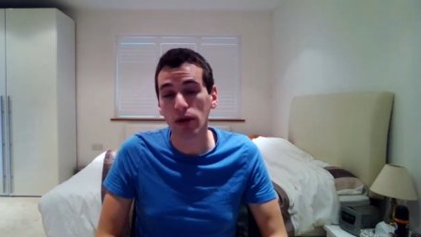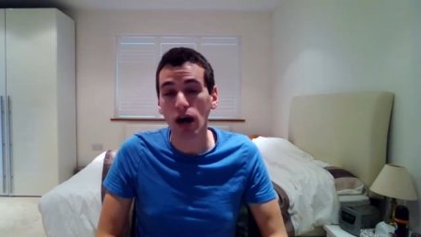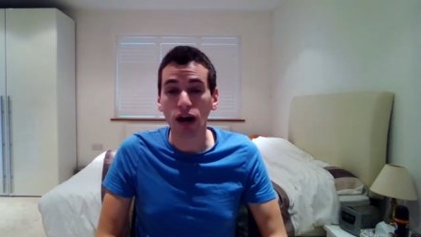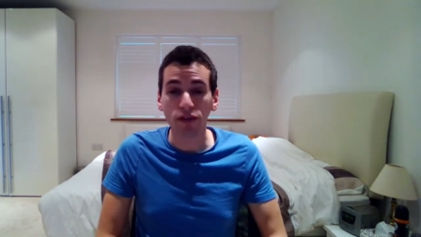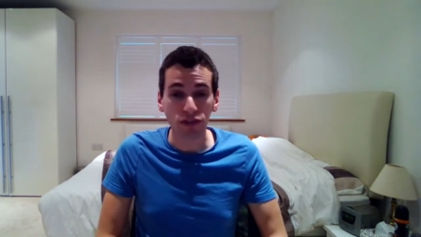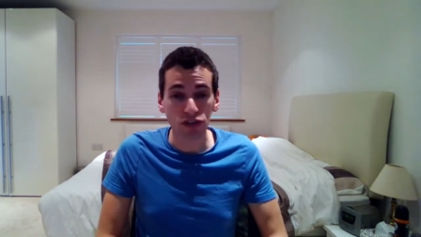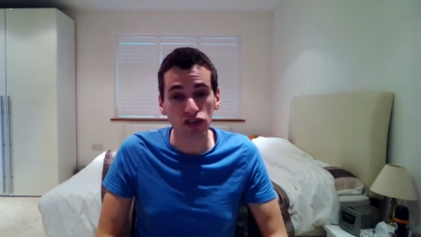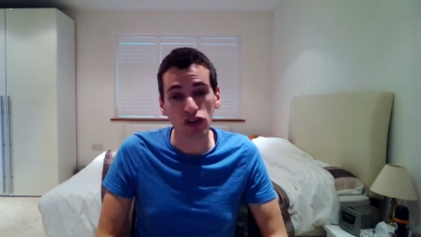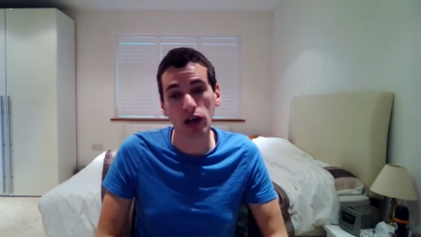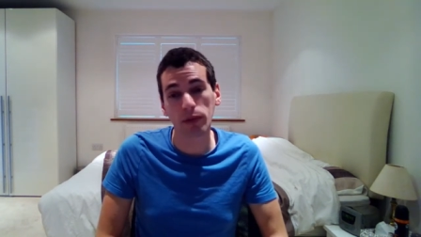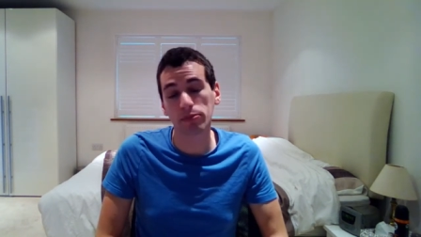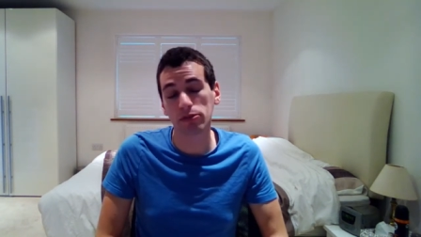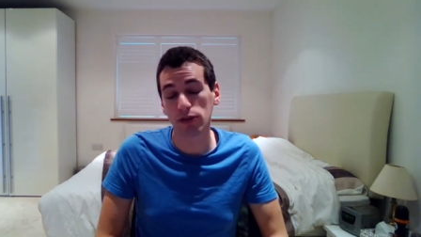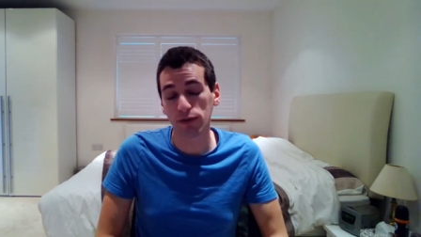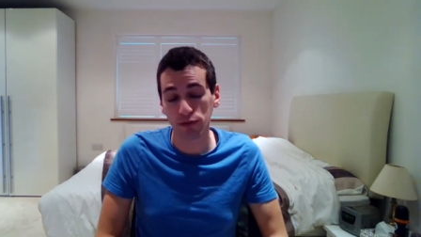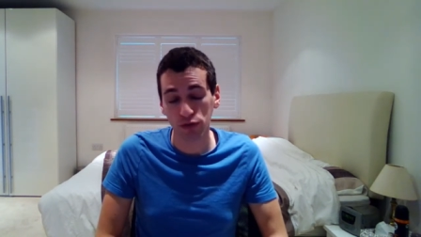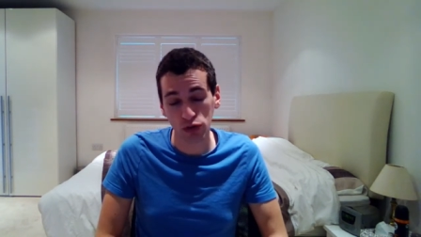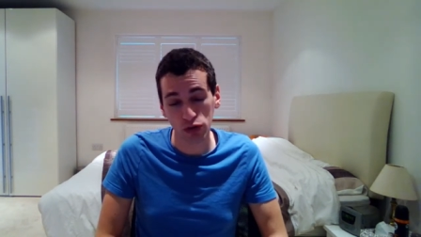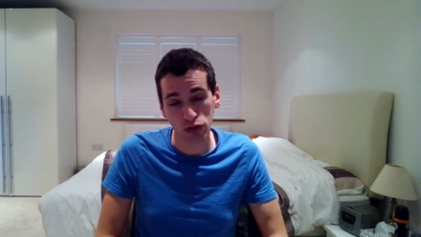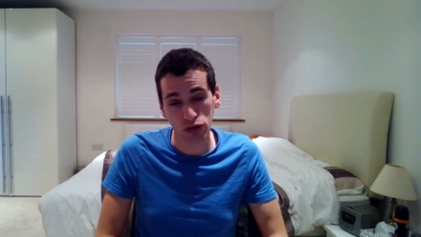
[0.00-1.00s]
other types of
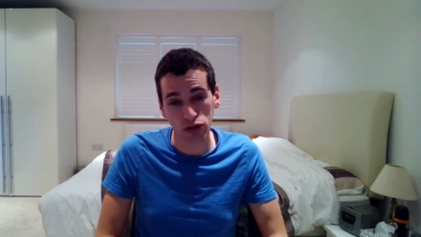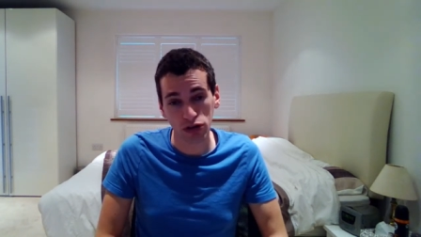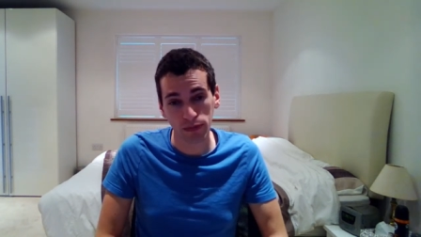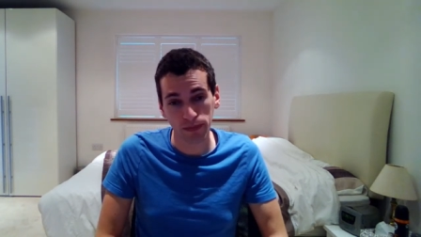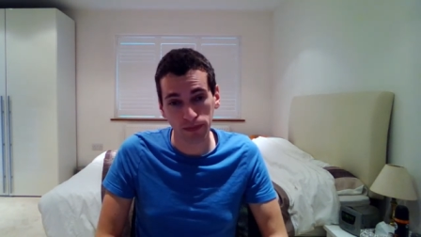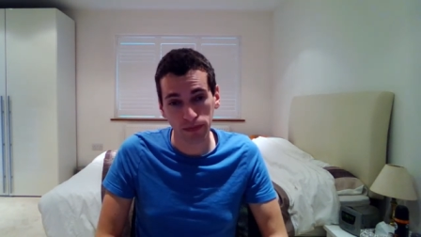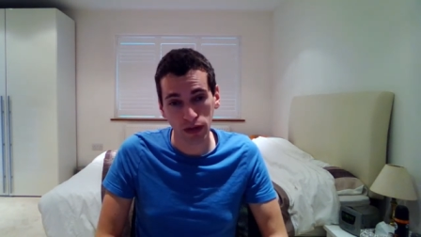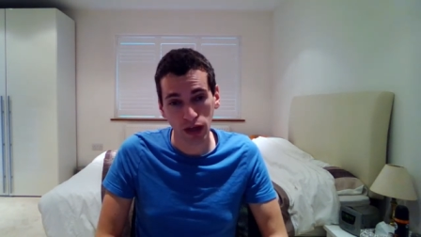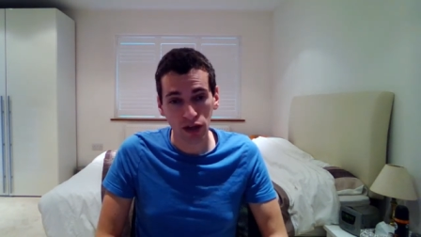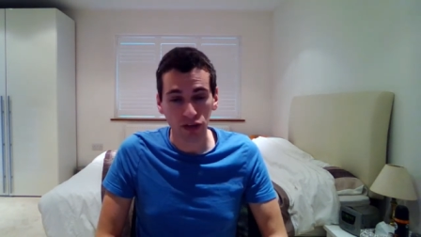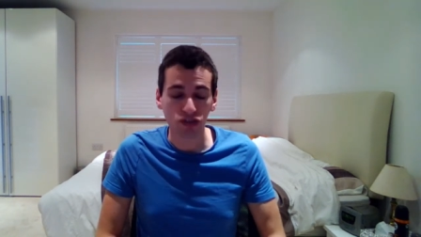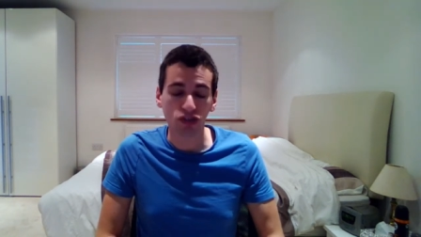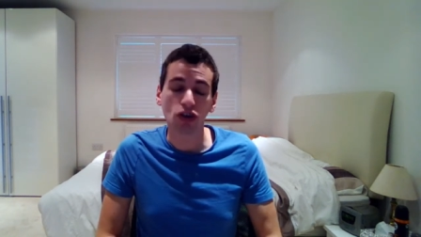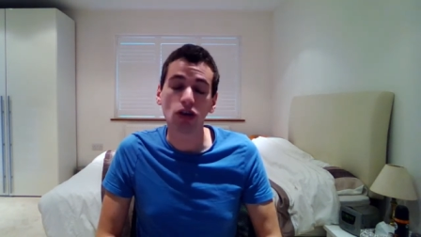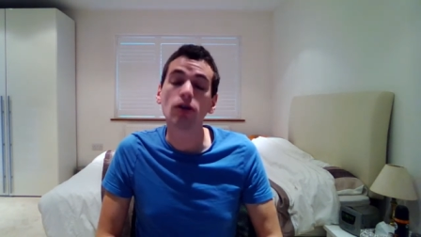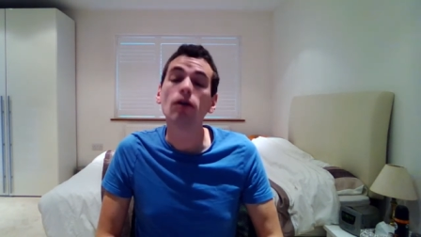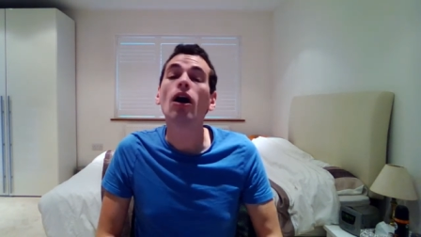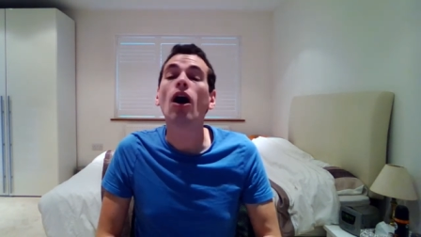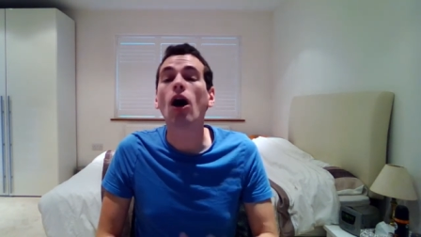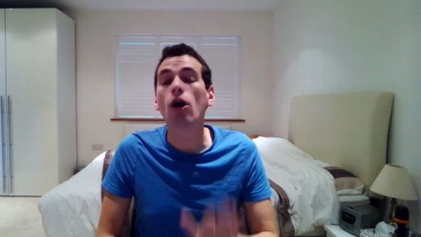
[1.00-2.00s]
food, so
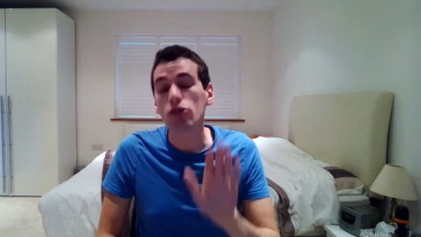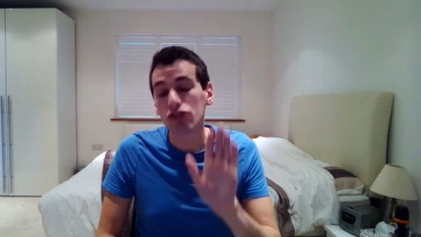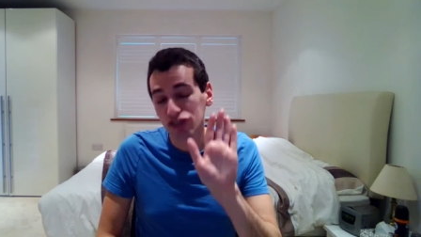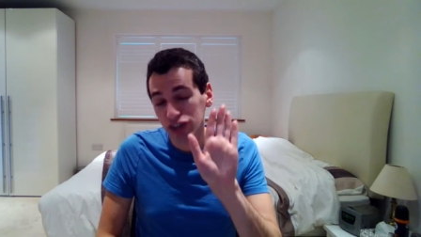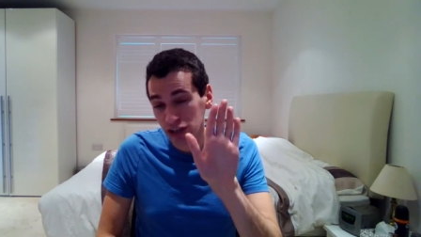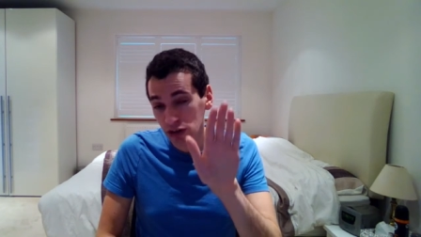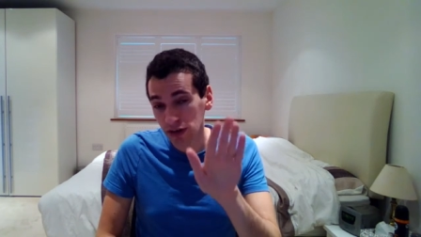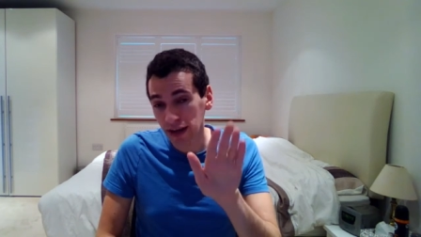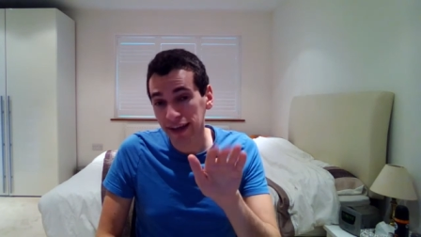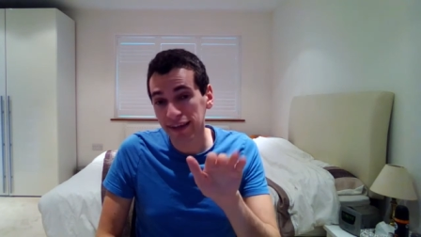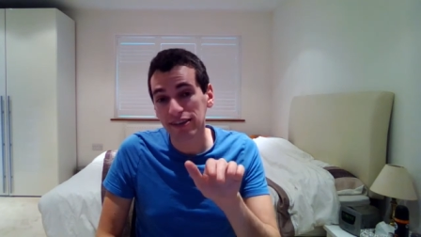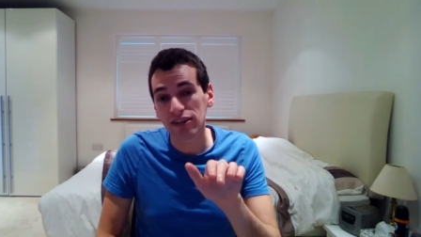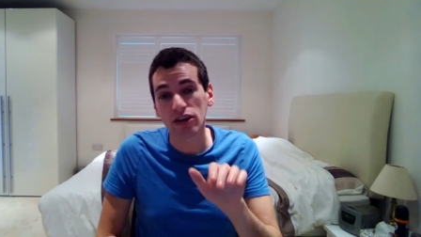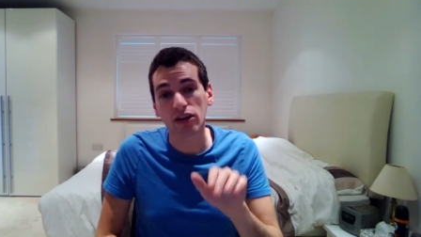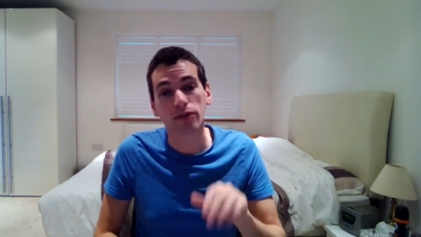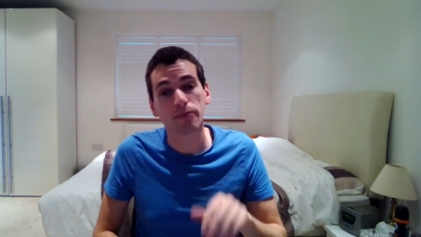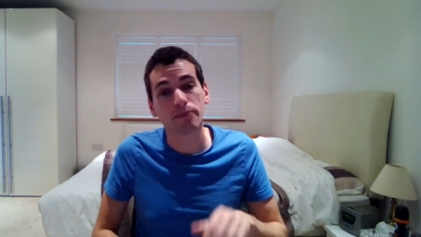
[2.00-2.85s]
I'll see you later.